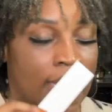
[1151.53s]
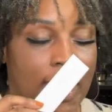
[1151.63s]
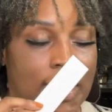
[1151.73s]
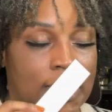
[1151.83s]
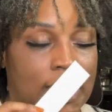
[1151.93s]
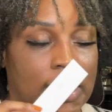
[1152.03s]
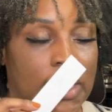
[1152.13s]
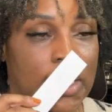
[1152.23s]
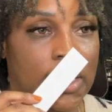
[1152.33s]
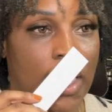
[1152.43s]
And then
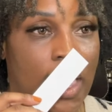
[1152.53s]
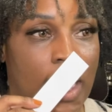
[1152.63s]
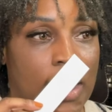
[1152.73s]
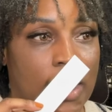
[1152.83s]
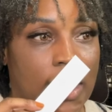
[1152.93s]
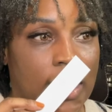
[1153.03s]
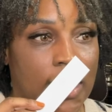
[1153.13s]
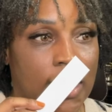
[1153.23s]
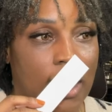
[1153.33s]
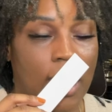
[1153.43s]
add
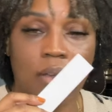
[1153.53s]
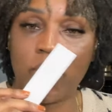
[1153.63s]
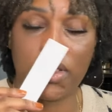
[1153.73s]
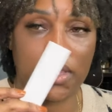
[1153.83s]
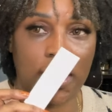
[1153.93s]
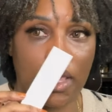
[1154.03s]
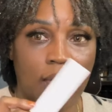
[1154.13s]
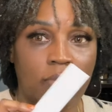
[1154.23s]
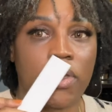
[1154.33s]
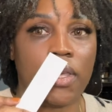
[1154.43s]
in everything,
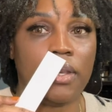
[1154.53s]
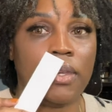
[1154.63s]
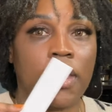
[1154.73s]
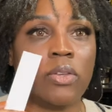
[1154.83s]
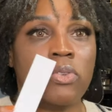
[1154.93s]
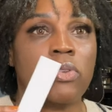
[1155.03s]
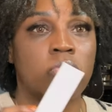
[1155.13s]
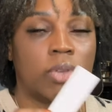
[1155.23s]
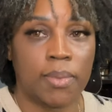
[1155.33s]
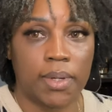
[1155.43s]
every liquor you can
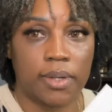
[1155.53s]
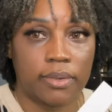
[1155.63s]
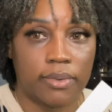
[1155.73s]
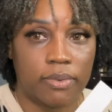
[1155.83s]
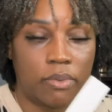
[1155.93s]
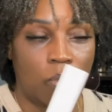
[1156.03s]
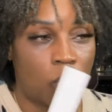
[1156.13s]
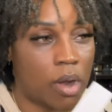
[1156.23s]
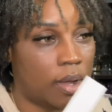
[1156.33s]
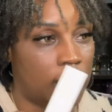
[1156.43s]
dream of.
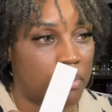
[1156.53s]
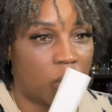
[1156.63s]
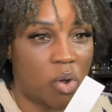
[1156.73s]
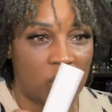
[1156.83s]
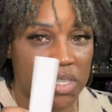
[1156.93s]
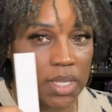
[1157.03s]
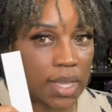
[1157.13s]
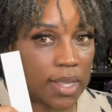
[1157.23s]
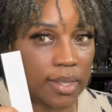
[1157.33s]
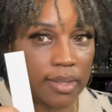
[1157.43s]
Rum,
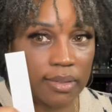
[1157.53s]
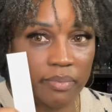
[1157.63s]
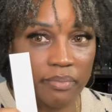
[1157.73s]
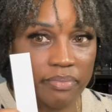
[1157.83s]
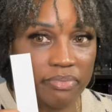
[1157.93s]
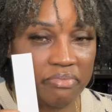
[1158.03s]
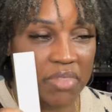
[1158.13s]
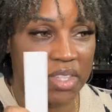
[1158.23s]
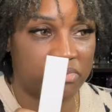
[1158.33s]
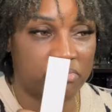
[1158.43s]
cognac,
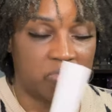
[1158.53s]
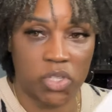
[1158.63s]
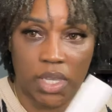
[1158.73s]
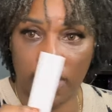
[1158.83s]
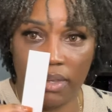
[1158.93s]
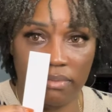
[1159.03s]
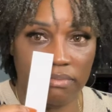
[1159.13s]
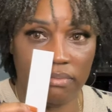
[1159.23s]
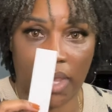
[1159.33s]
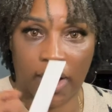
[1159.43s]
gin,
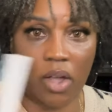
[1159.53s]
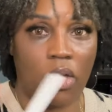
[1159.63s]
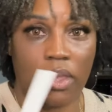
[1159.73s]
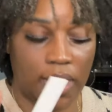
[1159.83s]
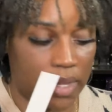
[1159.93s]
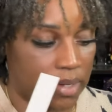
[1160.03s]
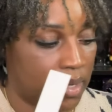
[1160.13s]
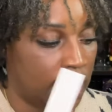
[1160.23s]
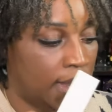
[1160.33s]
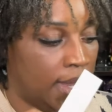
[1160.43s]
like all of that.
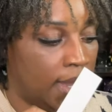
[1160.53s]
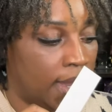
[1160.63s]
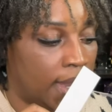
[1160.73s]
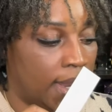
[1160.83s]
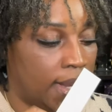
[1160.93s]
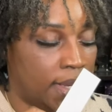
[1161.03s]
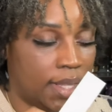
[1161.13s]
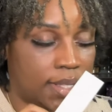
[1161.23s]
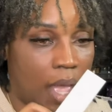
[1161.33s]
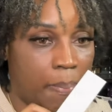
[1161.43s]
And
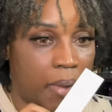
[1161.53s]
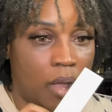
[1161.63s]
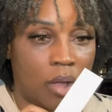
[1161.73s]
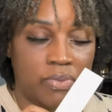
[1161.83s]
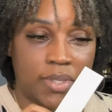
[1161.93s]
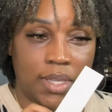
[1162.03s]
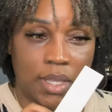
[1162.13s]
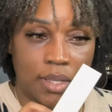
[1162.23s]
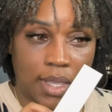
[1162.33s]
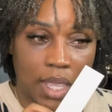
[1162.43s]
then top it off to
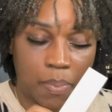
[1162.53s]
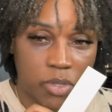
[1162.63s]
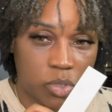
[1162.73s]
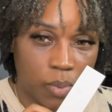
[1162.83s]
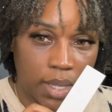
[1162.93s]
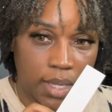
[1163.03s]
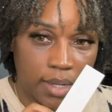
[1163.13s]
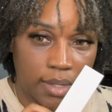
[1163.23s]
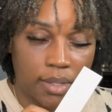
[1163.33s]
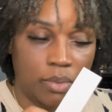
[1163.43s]
keep it
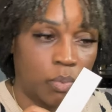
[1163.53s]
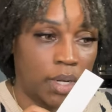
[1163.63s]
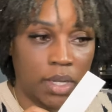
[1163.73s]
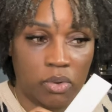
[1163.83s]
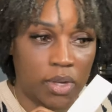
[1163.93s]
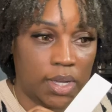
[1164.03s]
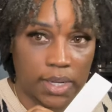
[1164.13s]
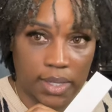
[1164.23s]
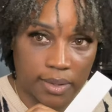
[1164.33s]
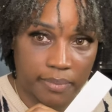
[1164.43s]
sweet with a little
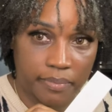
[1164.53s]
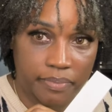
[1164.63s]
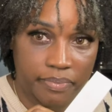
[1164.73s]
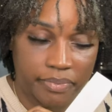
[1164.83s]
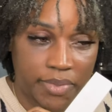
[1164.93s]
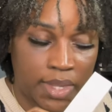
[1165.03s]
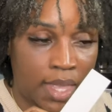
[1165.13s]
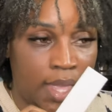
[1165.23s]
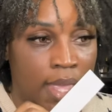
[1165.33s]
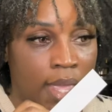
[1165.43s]
honey.
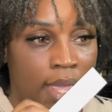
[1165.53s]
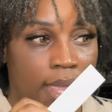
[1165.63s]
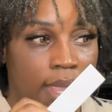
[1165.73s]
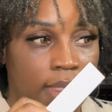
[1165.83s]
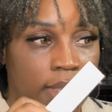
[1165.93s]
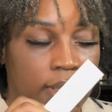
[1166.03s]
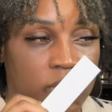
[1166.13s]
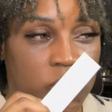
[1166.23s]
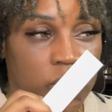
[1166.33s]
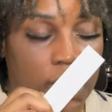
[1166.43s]
And then
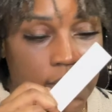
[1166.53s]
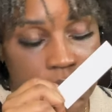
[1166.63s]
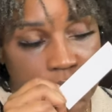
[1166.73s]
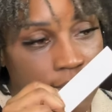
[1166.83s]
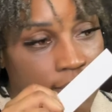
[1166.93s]
just